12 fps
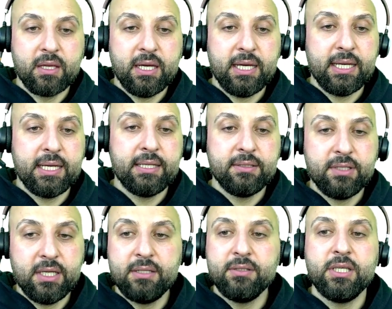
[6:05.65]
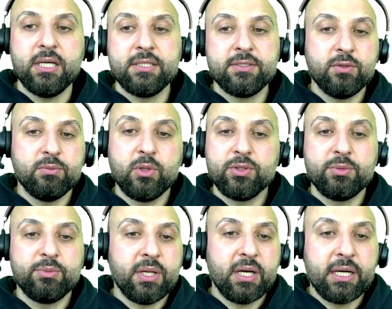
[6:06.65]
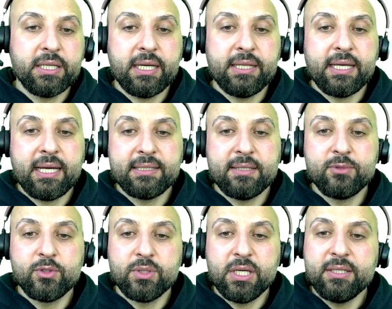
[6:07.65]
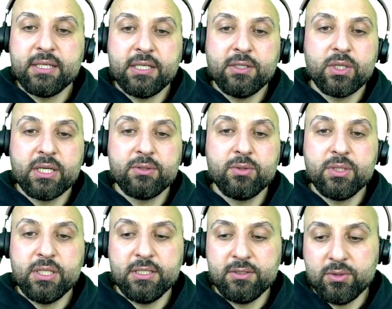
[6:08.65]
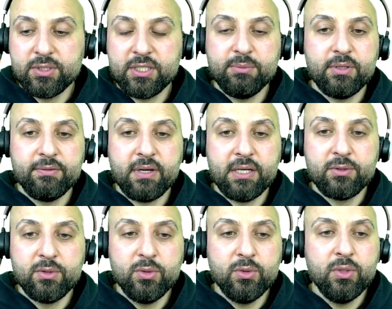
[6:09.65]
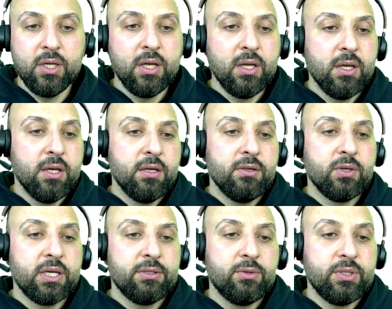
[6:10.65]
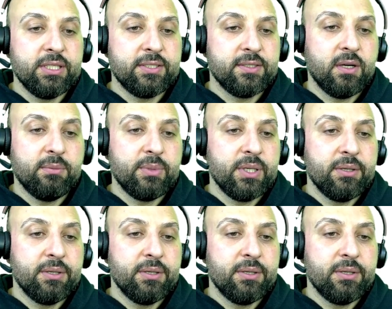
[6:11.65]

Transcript: And then, yes, you multiply and add them together. You get to this. You simplify 2. You get to this number.